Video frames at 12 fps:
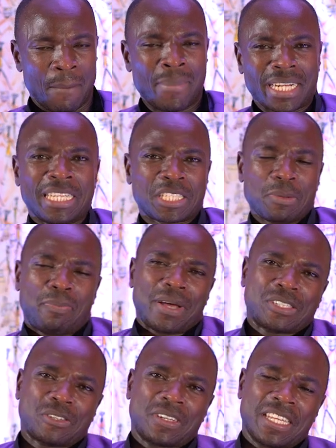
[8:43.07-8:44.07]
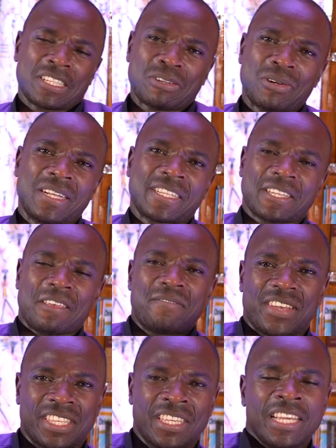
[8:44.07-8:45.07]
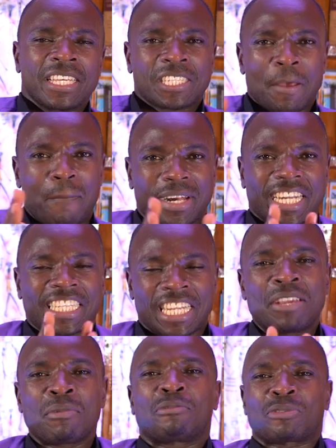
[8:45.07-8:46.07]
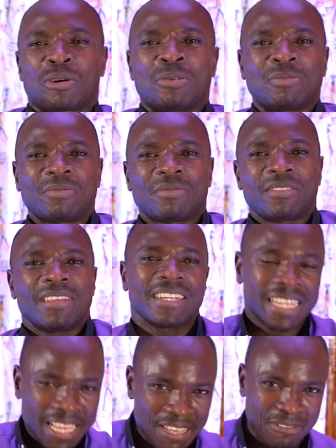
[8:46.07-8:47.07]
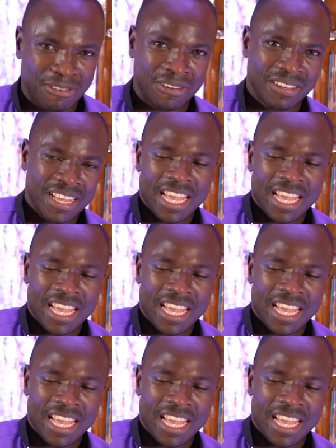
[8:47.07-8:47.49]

But this person is God's image. Separate him from the evil.